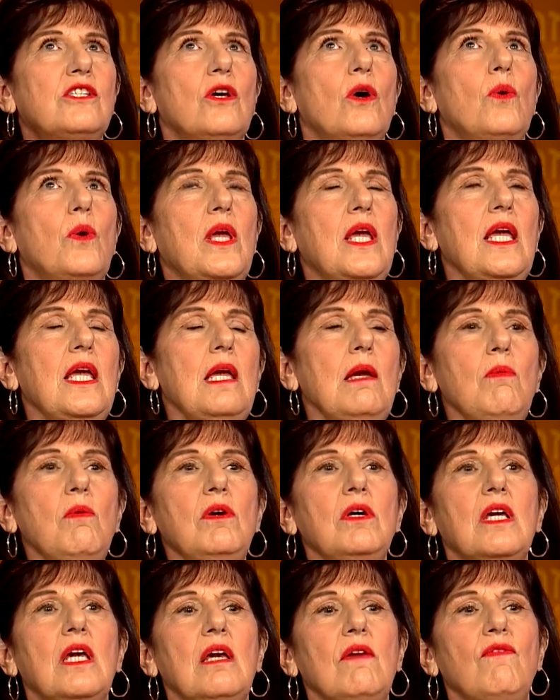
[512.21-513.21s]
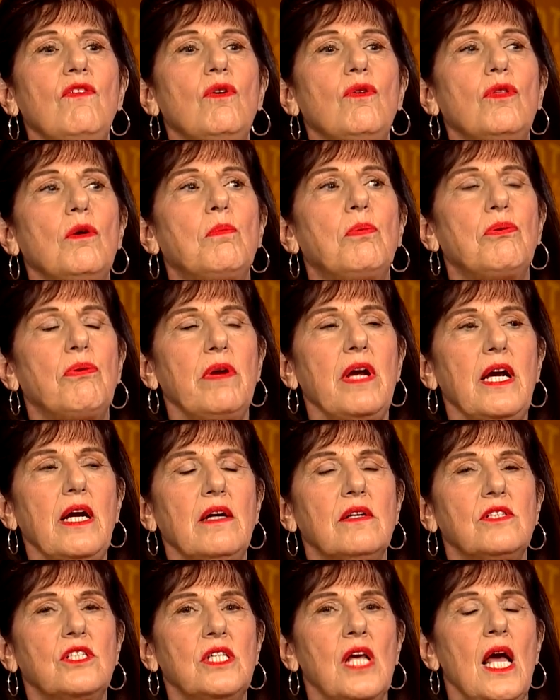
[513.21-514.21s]
so he will give you the
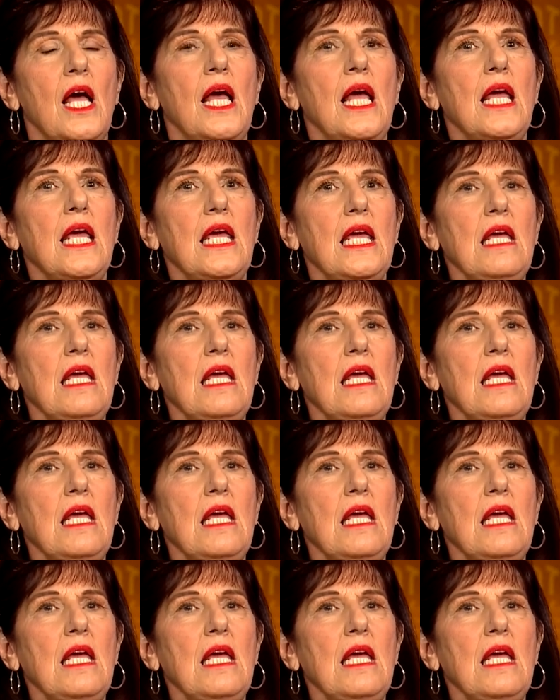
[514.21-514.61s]
prayers